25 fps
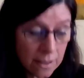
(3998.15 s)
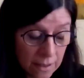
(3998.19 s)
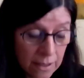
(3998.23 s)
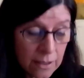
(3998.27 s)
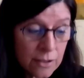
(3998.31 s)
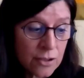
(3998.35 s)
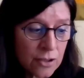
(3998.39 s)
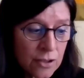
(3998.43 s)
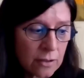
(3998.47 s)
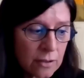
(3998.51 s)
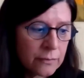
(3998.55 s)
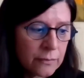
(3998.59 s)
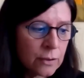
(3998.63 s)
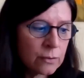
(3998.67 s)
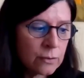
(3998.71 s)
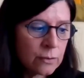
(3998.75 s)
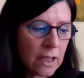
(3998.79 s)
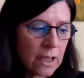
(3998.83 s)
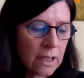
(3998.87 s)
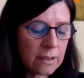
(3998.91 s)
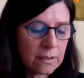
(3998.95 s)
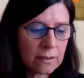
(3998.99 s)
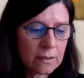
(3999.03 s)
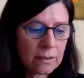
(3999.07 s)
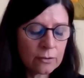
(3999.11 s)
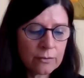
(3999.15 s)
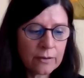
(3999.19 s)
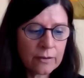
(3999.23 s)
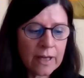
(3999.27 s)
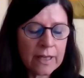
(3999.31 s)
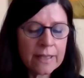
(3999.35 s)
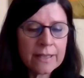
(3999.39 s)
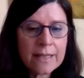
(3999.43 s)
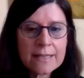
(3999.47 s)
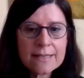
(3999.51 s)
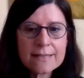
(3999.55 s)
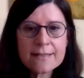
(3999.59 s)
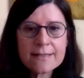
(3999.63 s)
an interview that
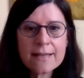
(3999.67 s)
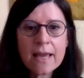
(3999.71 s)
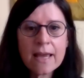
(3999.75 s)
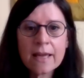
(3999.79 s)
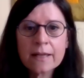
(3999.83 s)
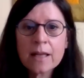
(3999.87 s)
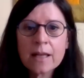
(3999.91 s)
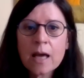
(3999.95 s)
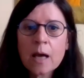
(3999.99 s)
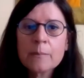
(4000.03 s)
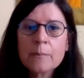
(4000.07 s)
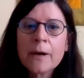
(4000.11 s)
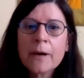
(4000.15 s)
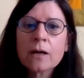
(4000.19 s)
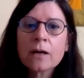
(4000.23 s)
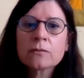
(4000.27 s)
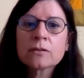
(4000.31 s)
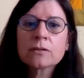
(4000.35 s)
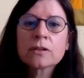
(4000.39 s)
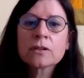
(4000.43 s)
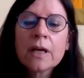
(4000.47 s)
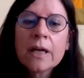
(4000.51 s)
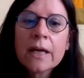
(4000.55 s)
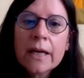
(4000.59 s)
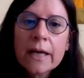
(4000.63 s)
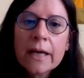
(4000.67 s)
Koreeda said about